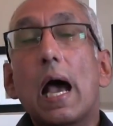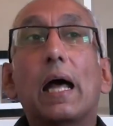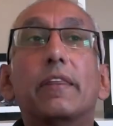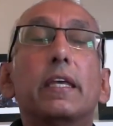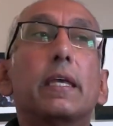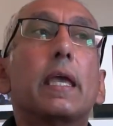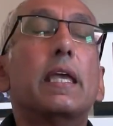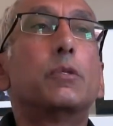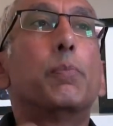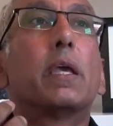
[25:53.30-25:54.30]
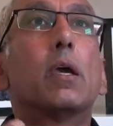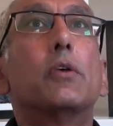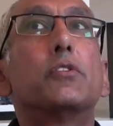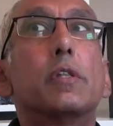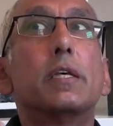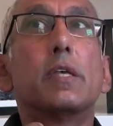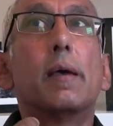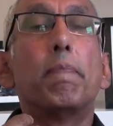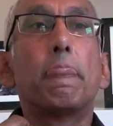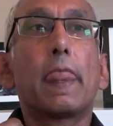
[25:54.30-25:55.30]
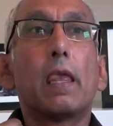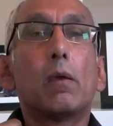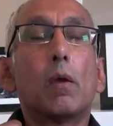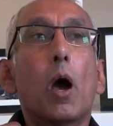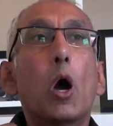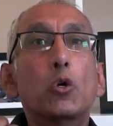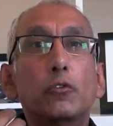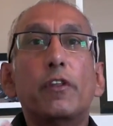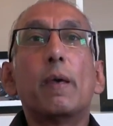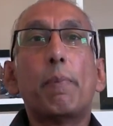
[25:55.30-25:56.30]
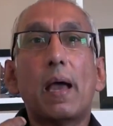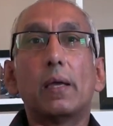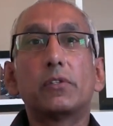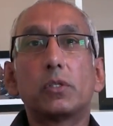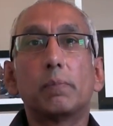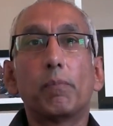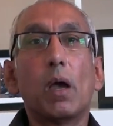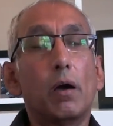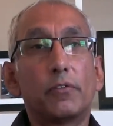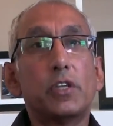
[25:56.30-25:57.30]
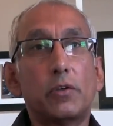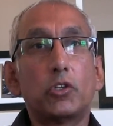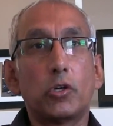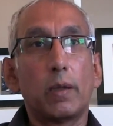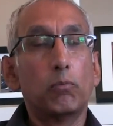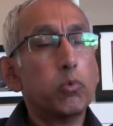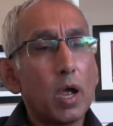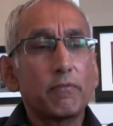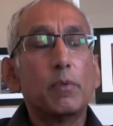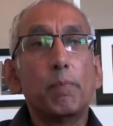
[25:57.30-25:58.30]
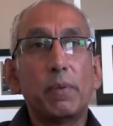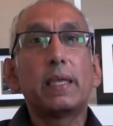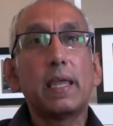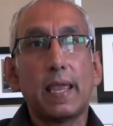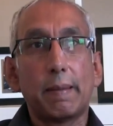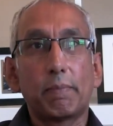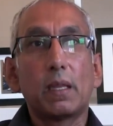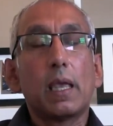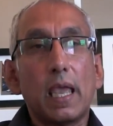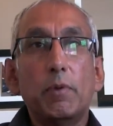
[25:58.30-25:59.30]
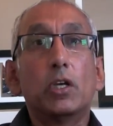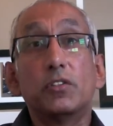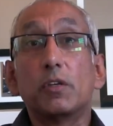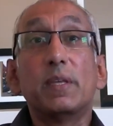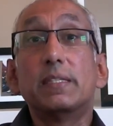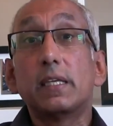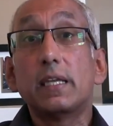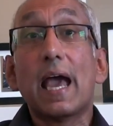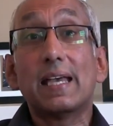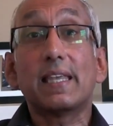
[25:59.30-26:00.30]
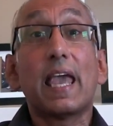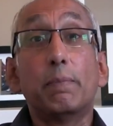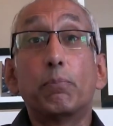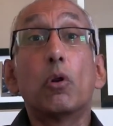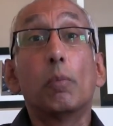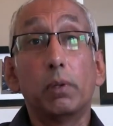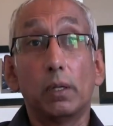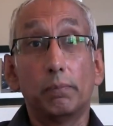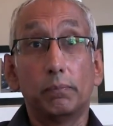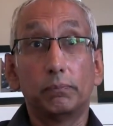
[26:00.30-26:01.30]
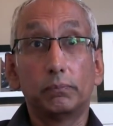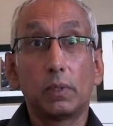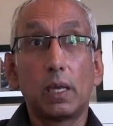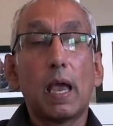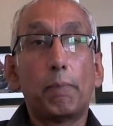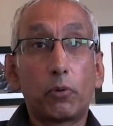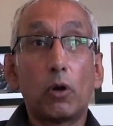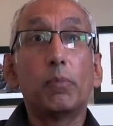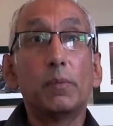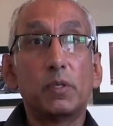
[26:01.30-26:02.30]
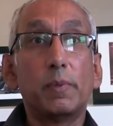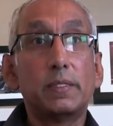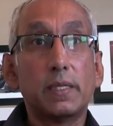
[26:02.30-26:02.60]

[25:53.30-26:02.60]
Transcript: I think it's because there's a, over the past half century, right from the beginning, immigrants have been seen as a problem, a problem to be